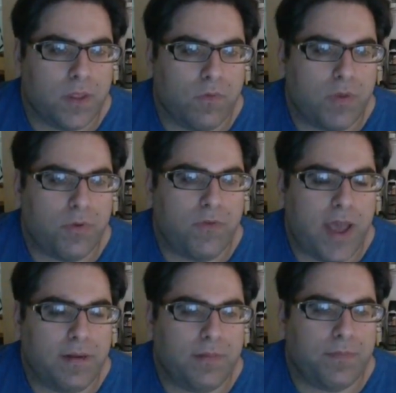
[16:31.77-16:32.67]
We
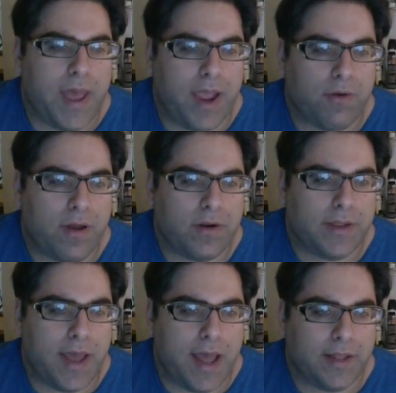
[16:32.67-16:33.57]
provided background and
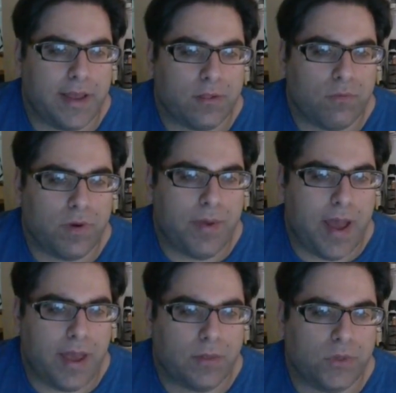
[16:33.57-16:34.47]
context where
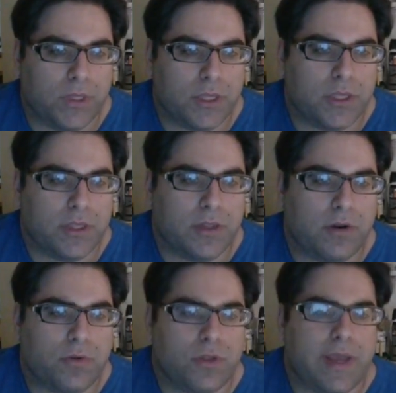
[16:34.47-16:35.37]
possible to assist in
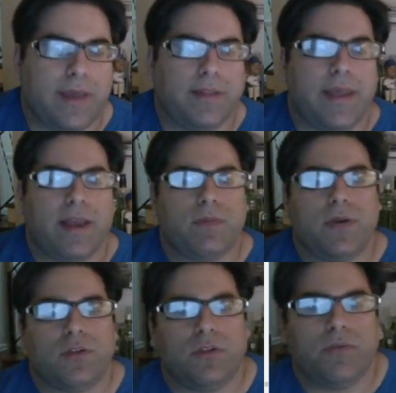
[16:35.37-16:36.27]
understanding the text
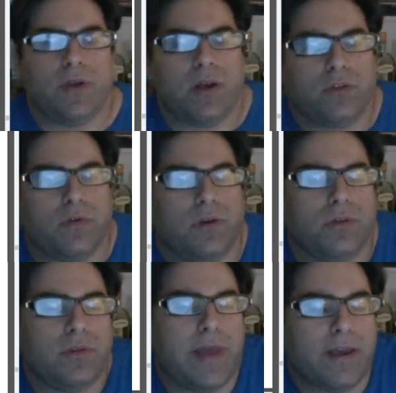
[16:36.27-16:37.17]
messages. We also
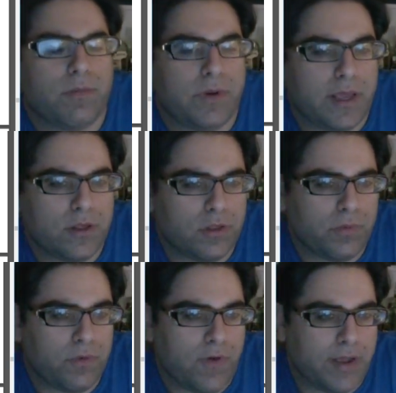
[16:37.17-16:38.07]
include the explanations
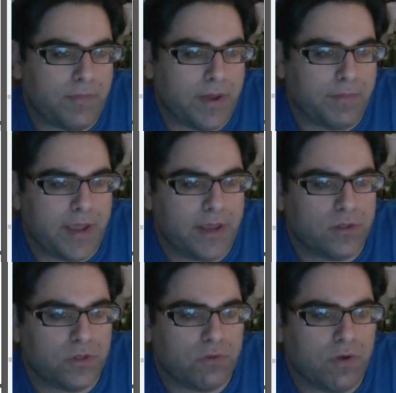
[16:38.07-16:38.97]
provided by Page
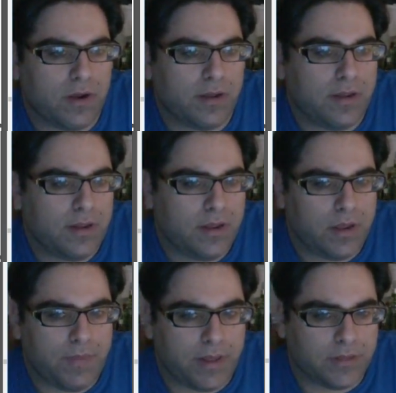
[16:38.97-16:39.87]
and Strzok
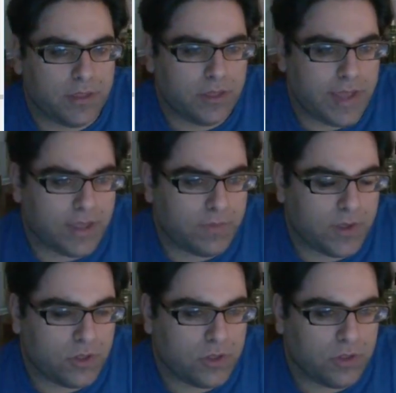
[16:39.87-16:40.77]
about these text
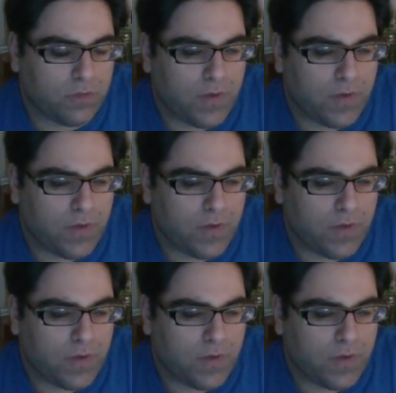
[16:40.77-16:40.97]
messages.